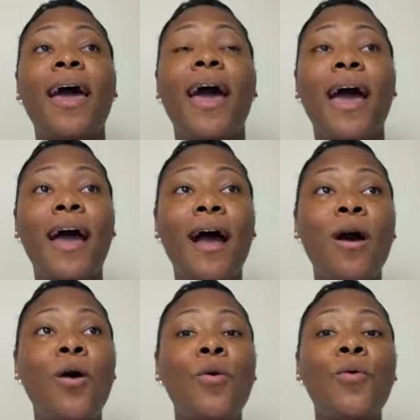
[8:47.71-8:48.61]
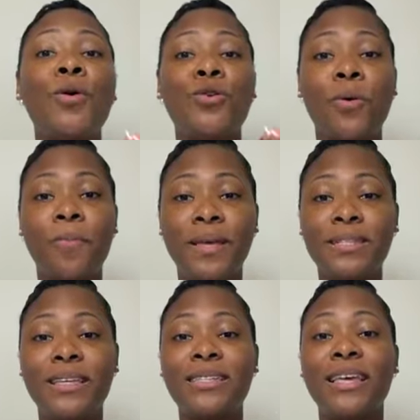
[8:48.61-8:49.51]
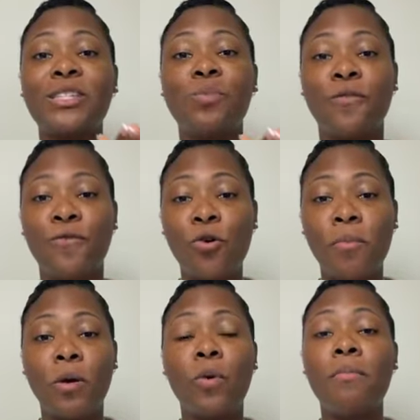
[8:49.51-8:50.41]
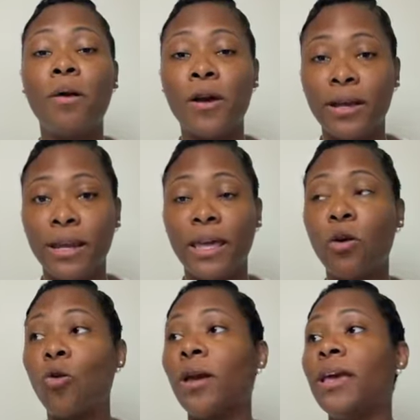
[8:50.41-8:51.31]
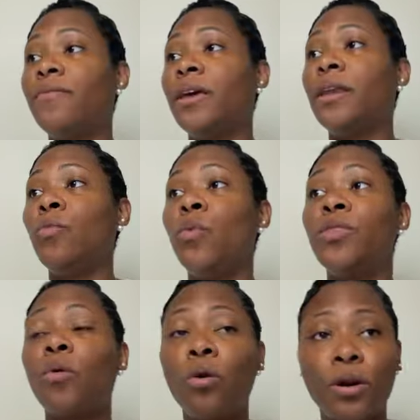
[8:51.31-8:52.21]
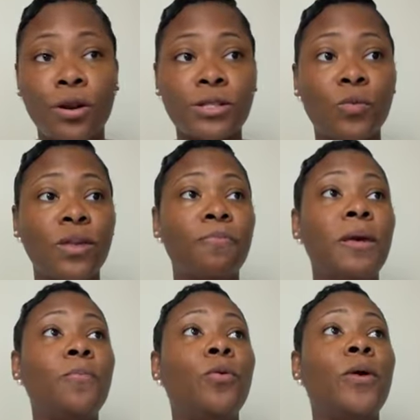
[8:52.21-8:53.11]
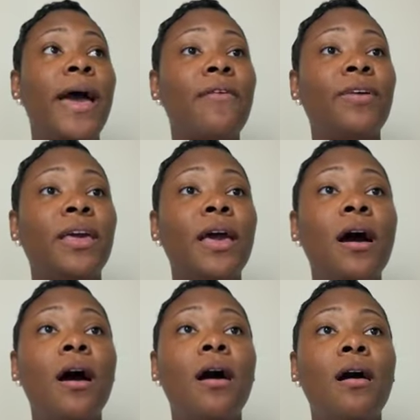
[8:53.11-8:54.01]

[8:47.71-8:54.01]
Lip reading: how your business is performing with marketing or even with orders, with people having,